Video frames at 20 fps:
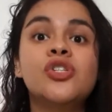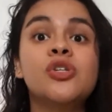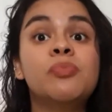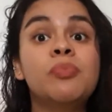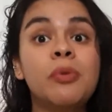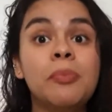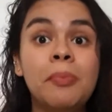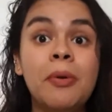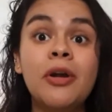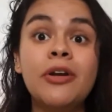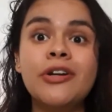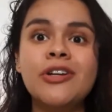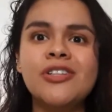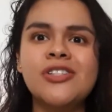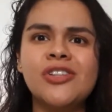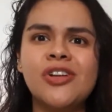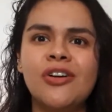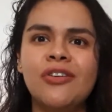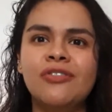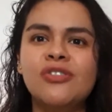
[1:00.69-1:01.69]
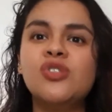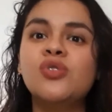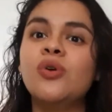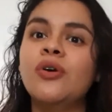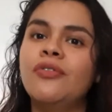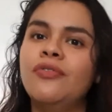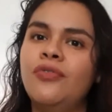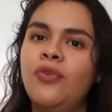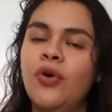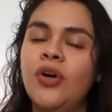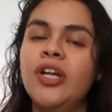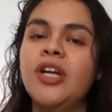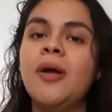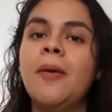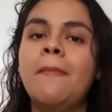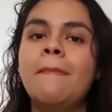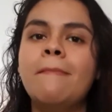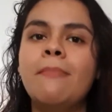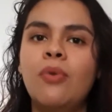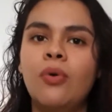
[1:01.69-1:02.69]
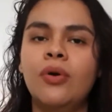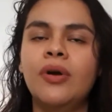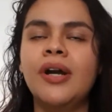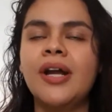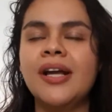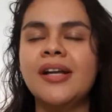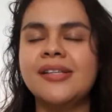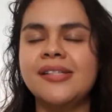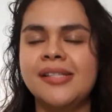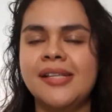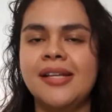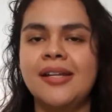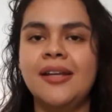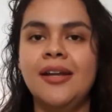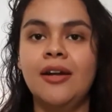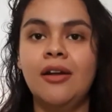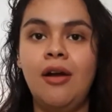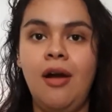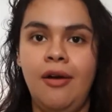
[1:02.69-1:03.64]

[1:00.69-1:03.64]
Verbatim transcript: to prepare yourself to avoid more extended